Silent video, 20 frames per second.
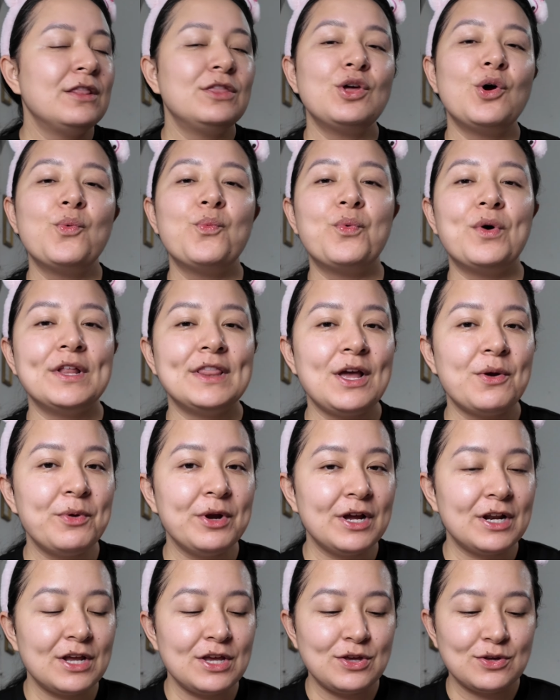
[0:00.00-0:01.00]
The one that
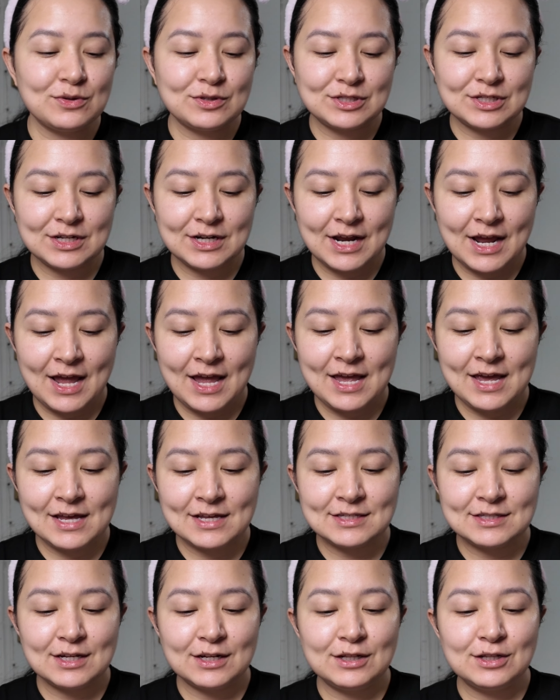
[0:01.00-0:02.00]
we're going to use today
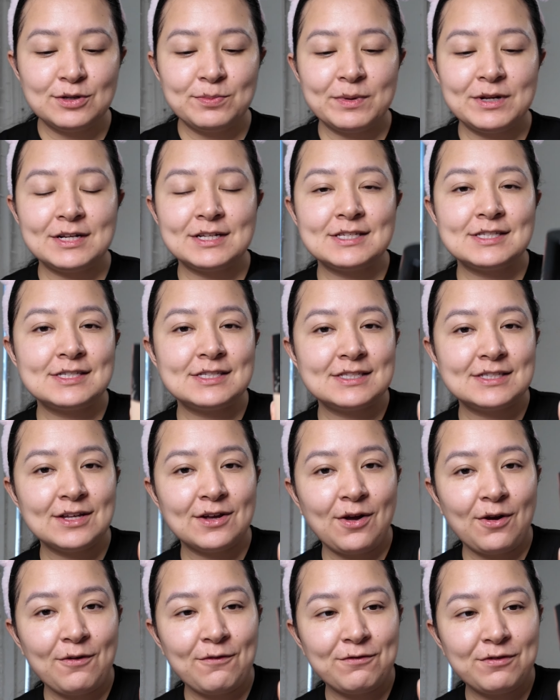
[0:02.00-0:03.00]
is the Luminous
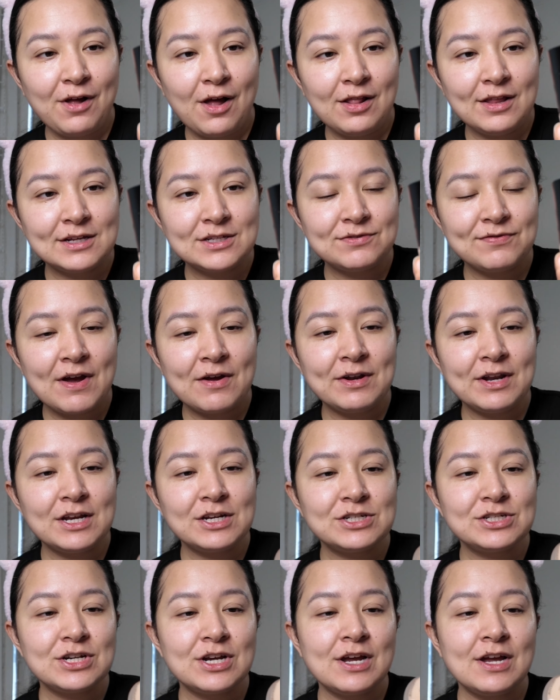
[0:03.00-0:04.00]
Silk Flawless
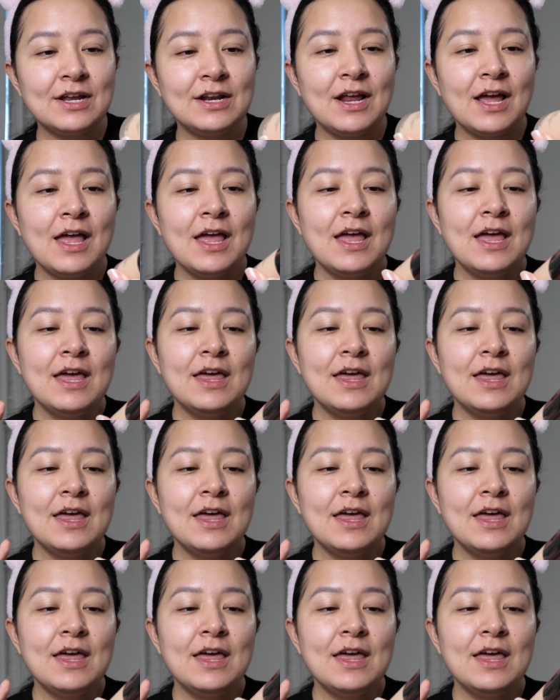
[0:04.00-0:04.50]
Foundation.